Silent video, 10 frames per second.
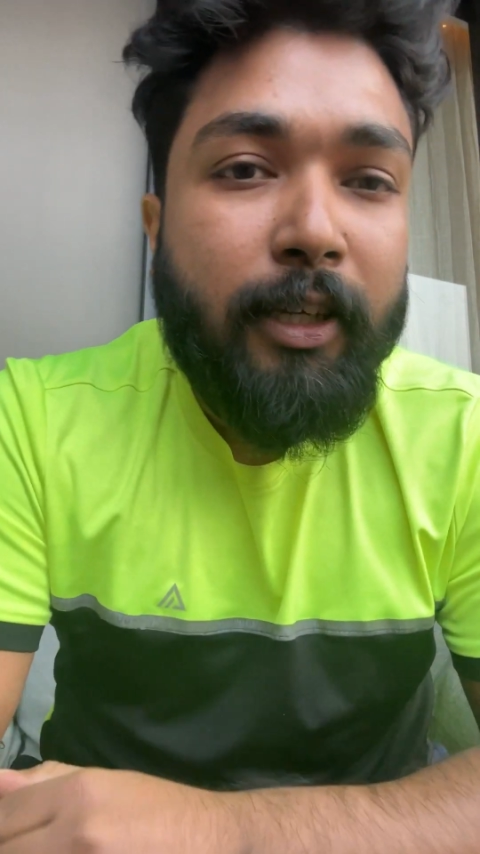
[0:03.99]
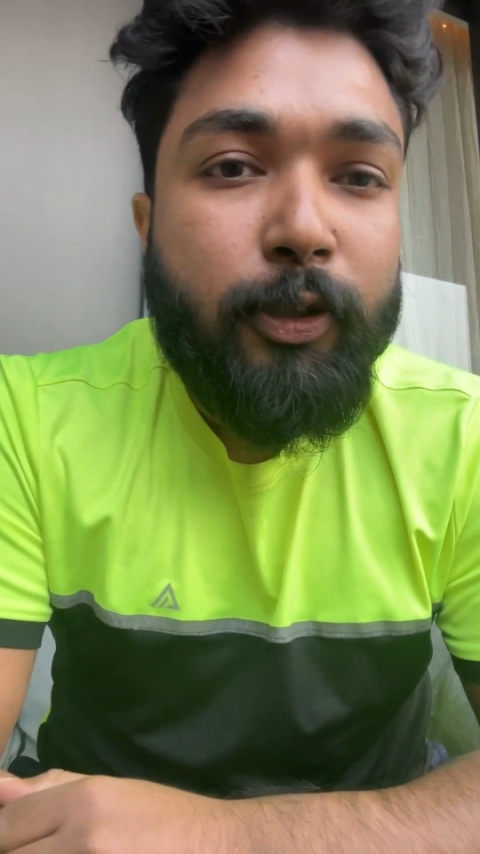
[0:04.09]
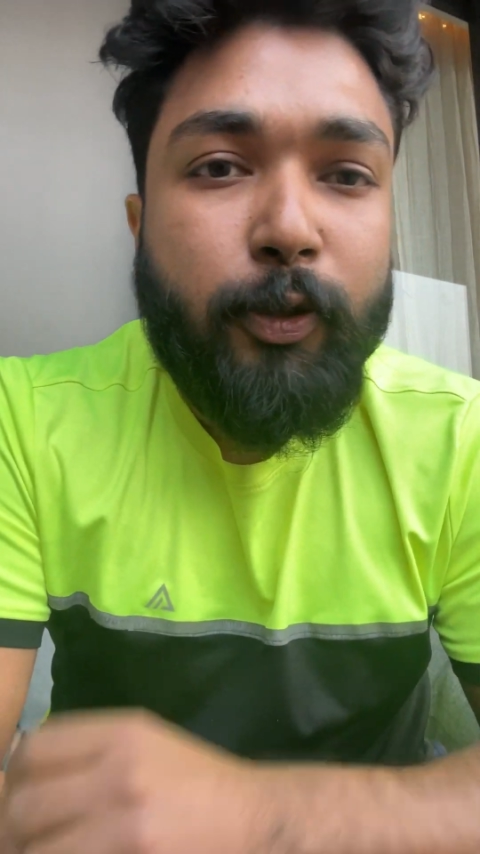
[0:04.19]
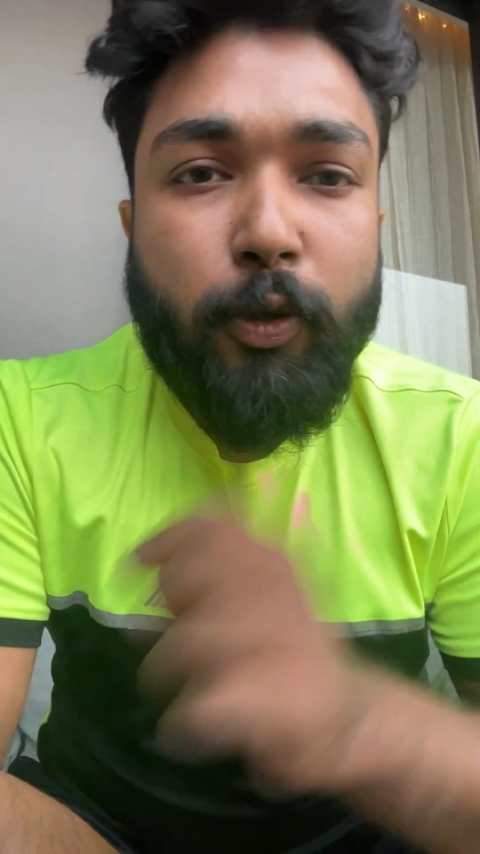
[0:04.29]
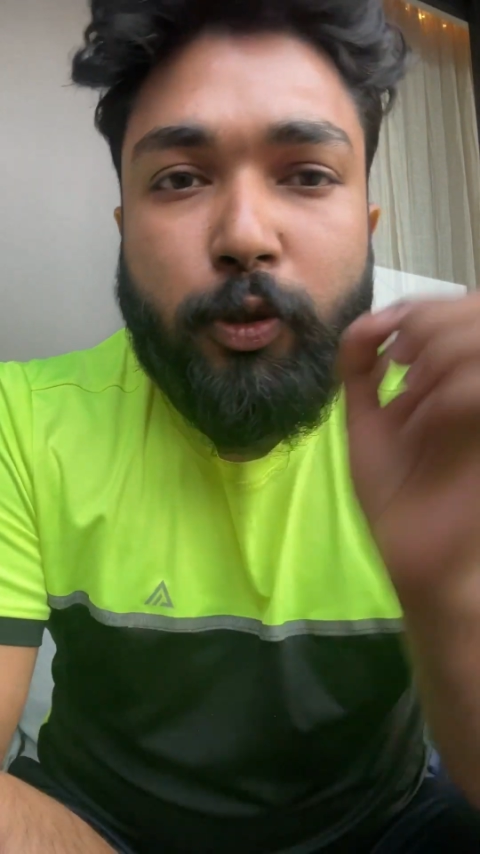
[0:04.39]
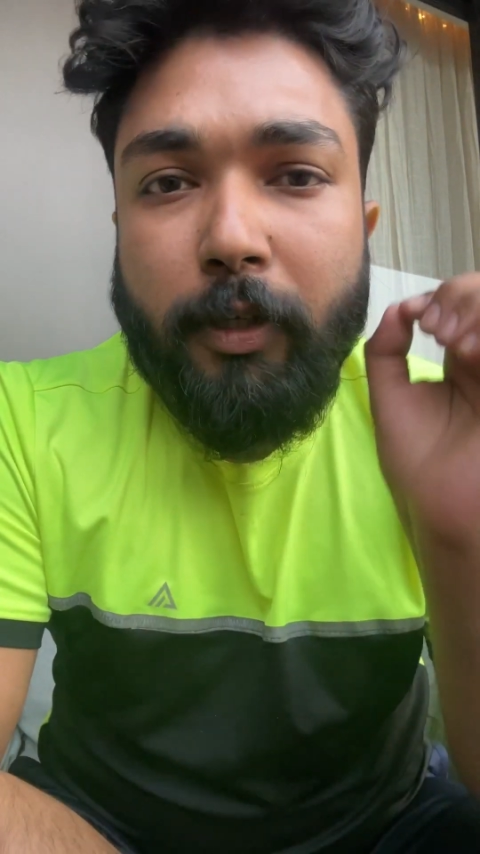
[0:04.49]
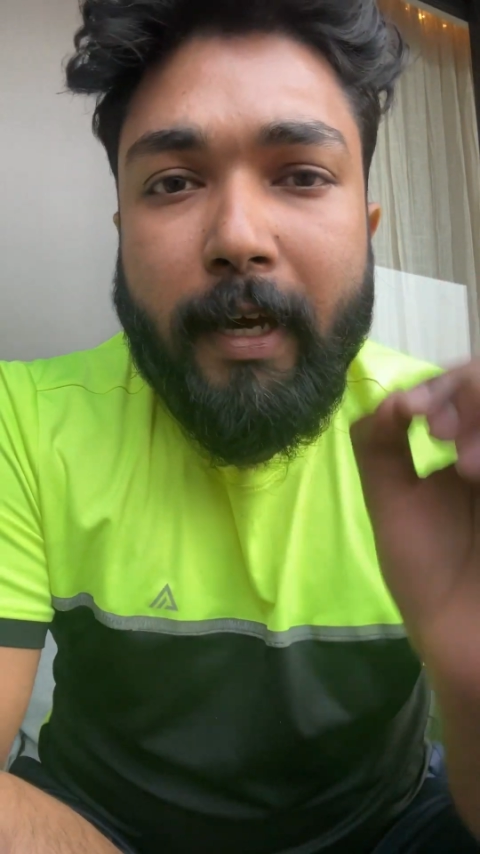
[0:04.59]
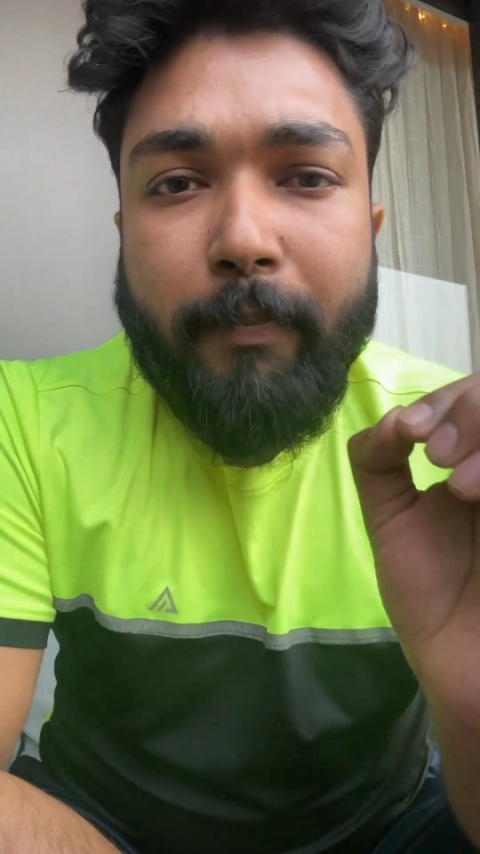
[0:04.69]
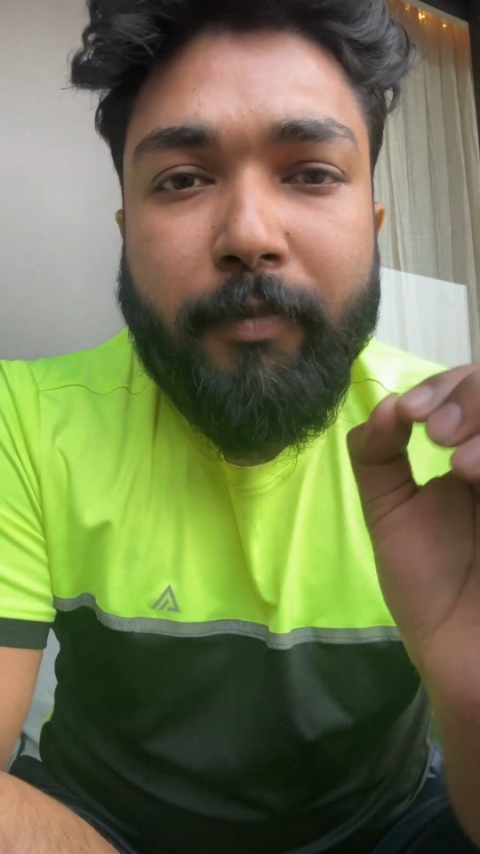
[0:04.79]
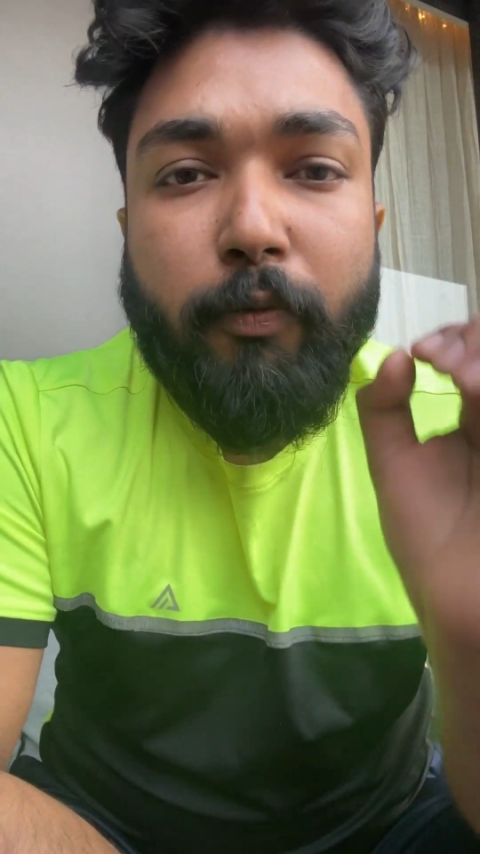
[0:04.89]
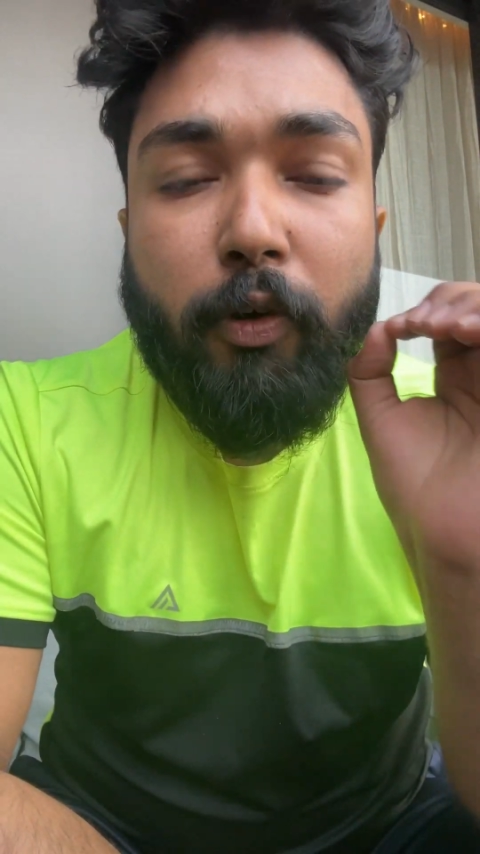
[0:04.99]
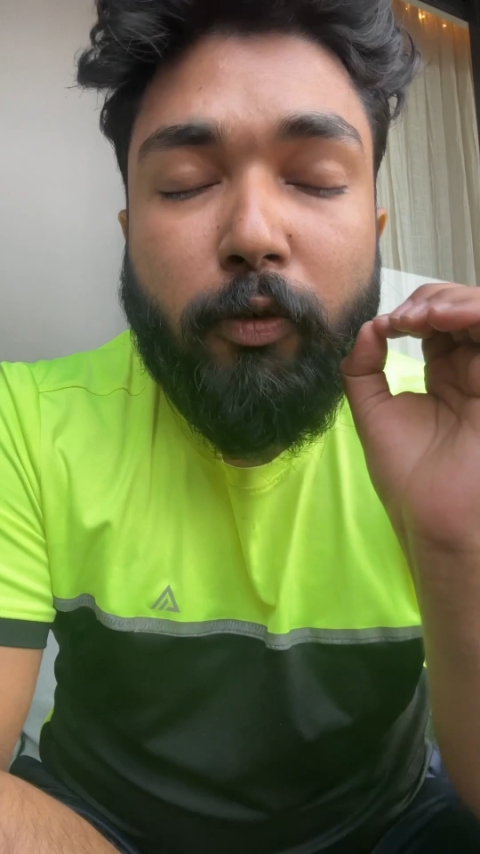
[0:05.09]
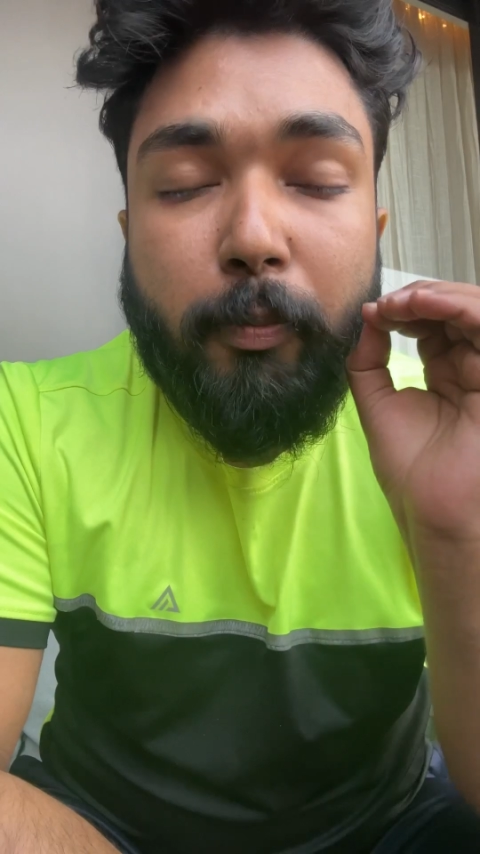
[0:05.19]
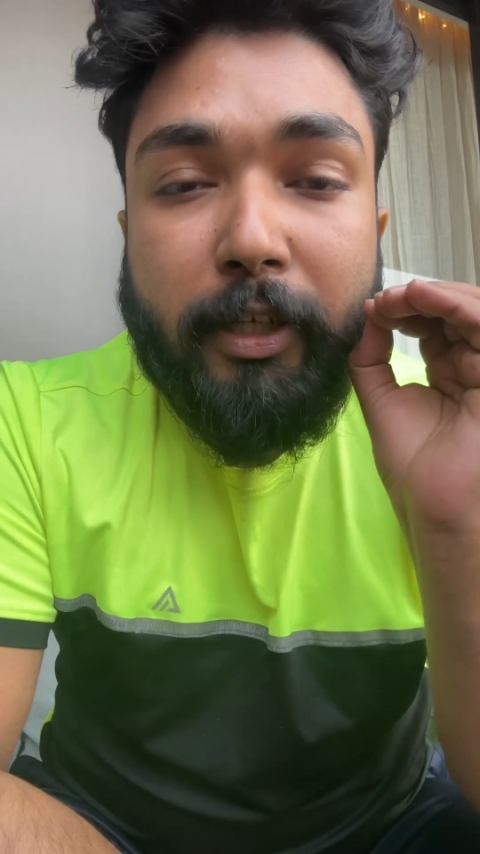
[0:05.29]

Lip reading: So today we would